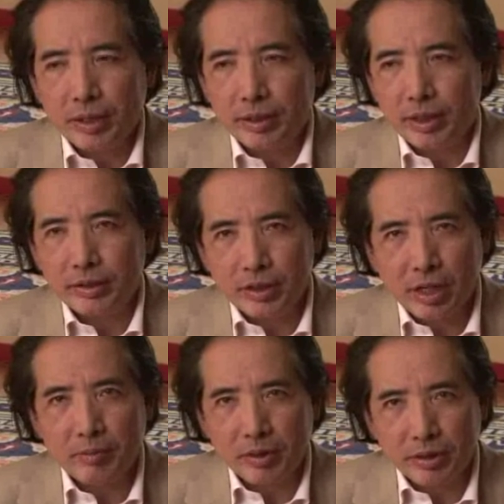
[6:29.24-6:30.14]
at that
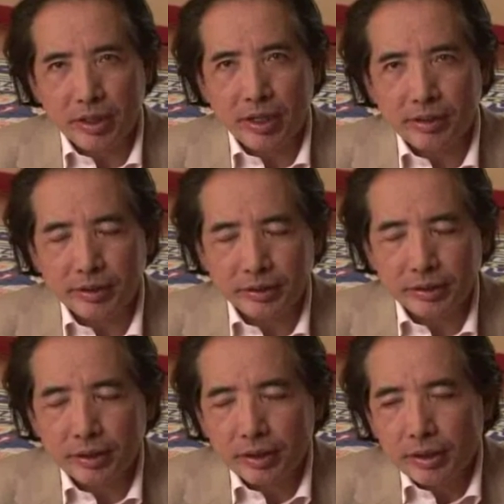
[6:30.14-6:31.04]
time in
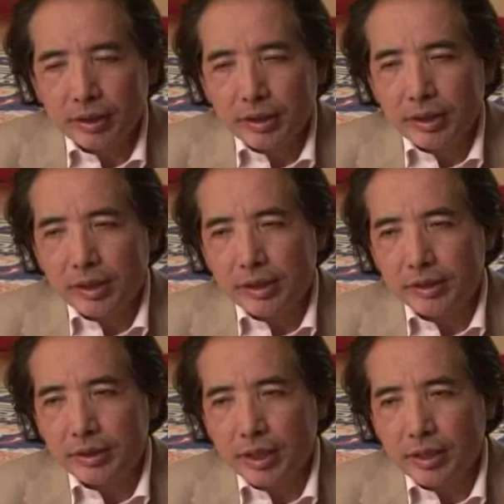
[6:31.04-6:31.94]
England
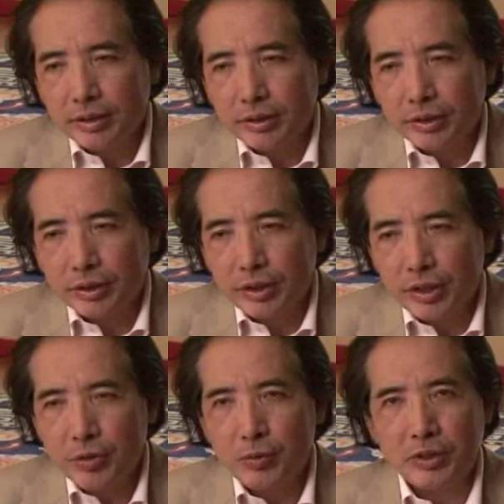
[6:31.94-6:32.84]
is that
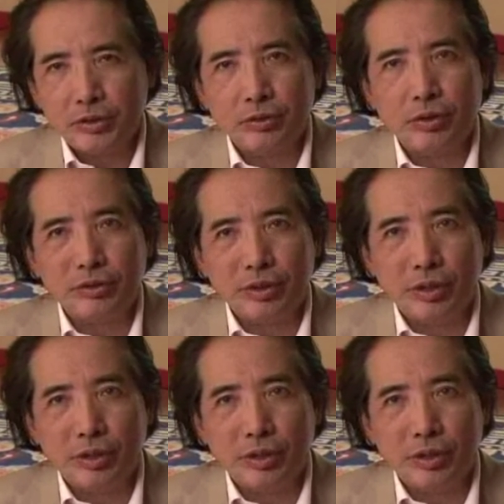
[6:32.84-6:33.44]
he was not